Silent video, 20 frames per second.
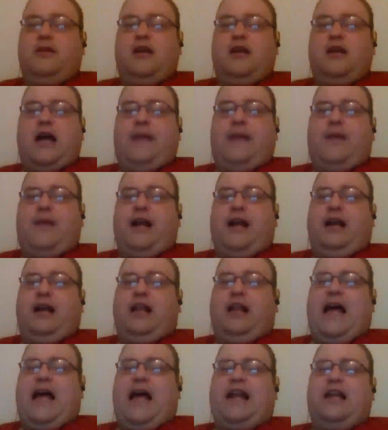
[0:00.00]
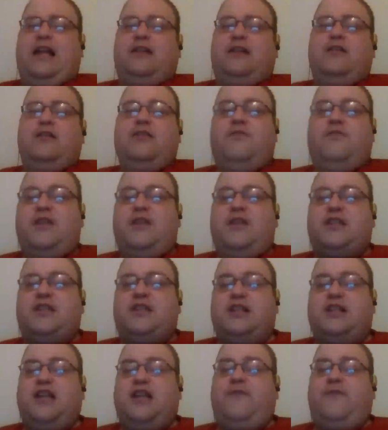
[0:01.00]
I'm not going to lie to you. This
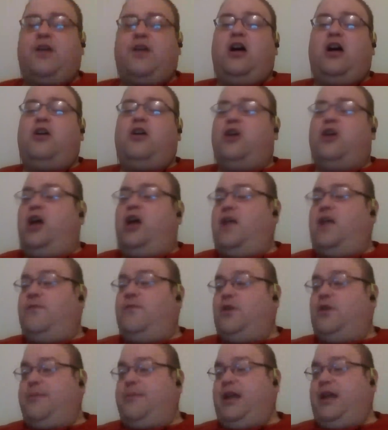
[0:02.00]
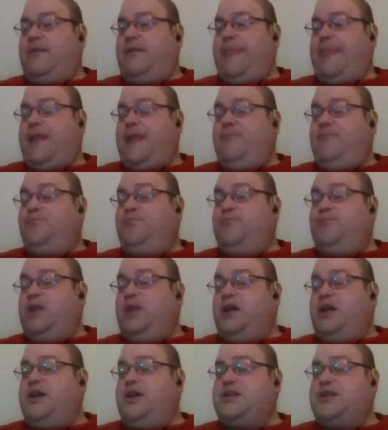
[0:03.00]
is a difficult call for me
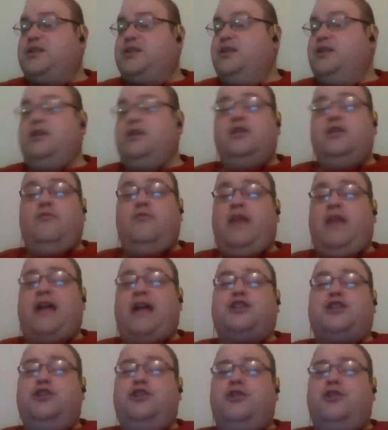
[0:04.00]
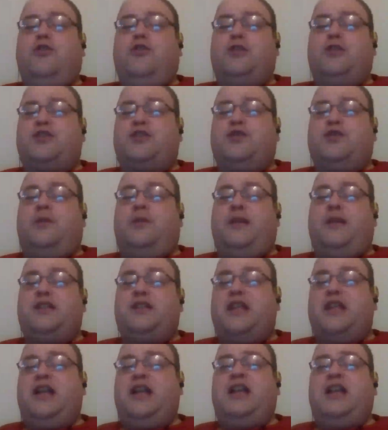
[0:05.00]
because we had 2 court
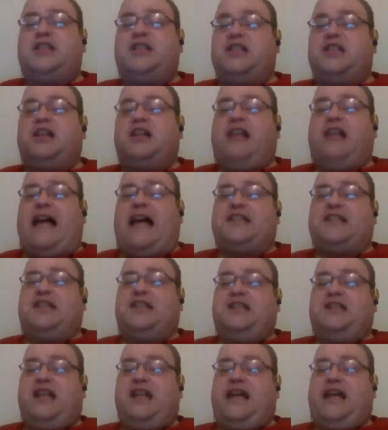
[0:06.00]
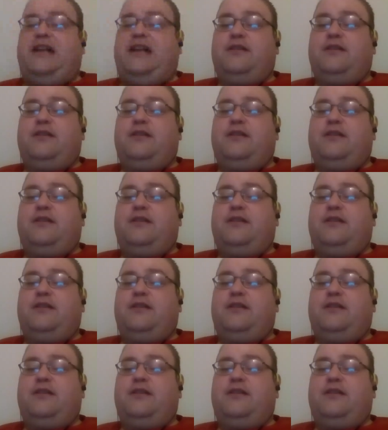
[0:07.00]
stormings and an instant classic tonight.